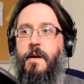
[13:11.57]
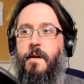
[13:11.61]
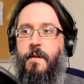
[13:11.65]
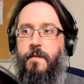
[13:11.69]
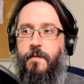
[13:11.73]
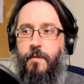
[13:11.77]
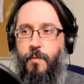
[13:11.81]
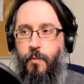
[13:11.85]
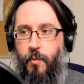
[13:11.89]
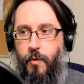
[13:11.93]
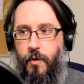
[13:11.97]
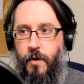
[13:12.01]

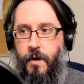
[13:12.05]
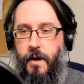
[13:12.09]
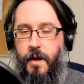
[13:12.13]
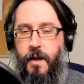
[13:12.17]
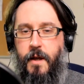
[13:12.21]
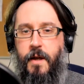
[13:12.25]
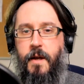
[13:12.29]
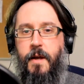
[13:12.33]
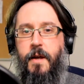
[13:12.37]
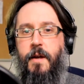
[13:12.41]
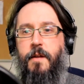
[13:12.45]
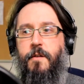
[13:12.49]
some
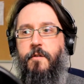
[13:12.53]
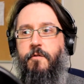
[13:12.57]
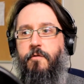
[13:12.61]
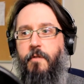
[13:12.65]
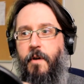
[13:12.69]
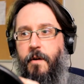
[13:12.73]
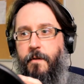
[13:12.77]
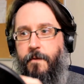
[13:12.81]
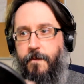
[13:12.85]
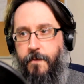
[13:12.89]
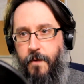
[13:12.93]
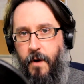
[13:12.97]
work to
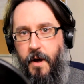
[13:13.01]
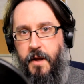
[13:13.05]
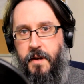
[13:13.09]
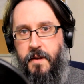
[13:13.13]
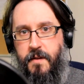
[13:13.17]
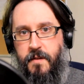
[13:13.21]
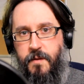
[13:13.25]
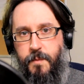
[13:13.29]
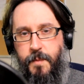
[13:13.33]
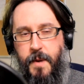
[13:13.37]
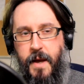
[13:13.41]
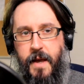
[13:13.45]
try and find a
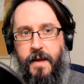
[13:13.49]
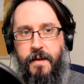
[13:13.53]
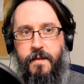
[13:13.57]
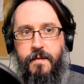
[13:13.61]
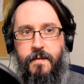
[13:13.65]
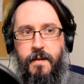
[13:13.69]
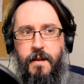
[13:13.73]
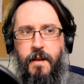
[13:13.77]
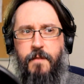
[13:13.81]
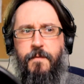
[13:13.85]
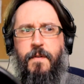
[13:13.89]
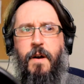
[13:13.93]
space,
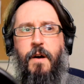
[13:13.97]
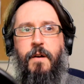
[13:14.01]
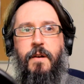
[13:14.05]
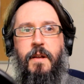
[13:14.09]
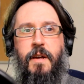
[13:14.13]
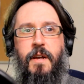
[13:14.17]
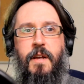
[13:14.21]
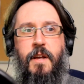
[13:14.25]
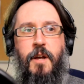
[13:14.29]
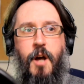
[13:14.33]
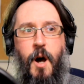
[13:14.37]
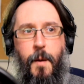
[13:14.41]
and I found
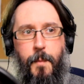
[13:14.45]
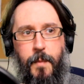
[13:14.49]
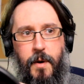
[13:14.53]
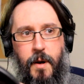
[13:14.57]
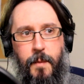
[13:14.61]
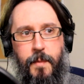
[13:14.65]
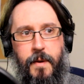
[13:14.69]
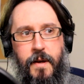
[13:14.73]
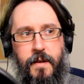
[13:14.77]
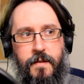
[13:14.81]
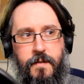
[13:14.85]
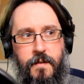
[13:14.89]
a couple
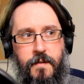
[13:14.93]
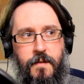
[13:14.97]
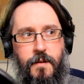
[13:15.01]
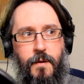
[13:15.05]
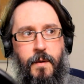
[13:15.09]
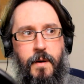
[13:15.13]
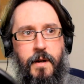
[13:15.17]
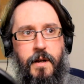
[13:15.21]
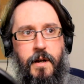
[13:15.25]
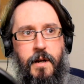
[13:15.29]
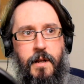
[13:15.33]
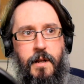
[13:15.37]
of places that
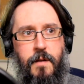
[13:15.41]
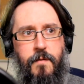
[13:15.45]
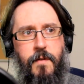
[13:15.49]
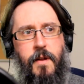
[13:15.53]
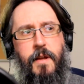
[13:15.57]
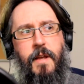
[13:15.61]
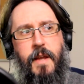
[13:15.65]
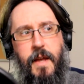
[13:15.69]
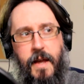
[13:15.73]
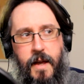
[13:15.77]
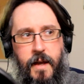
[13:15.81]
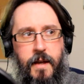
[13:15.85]
were kind of
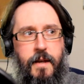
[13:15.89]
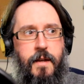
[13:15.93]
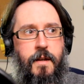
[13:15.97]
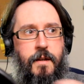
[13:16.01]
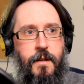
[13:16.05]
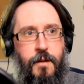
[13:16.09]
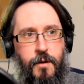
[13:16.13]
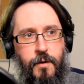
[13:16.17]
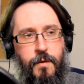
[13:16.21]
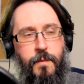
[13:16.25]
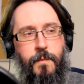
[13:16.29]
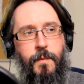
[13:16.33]
like,
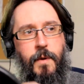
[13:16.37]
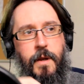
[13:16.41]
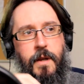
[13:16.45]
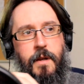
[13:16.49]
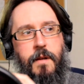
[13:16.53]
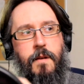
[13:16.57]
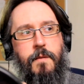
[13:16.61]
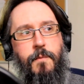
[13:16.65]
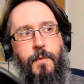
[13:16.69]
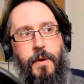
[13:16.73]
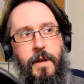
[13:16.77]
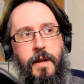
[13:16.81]
we
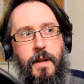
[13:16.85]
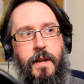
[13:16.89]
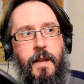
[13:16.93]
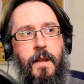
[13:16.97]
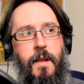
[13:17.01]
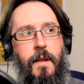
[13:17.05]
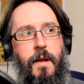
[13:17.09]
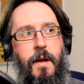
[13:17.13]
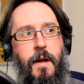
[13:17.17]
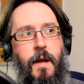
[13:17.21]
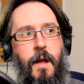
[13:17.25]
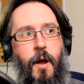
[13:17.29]

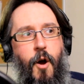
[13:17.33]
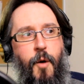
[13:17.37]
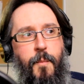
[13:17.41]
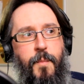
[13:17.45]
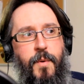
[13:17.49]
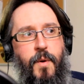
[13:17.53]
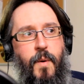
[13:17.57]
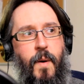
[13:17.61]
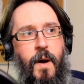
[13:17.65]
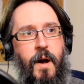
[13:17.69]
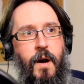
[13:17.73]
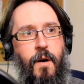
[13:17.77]
can
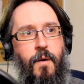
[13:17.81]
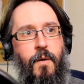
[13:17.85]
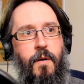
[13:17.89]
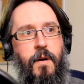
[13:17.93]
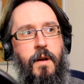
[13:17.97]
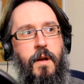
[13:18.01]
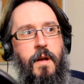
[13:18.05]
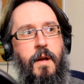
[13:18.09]
help you out,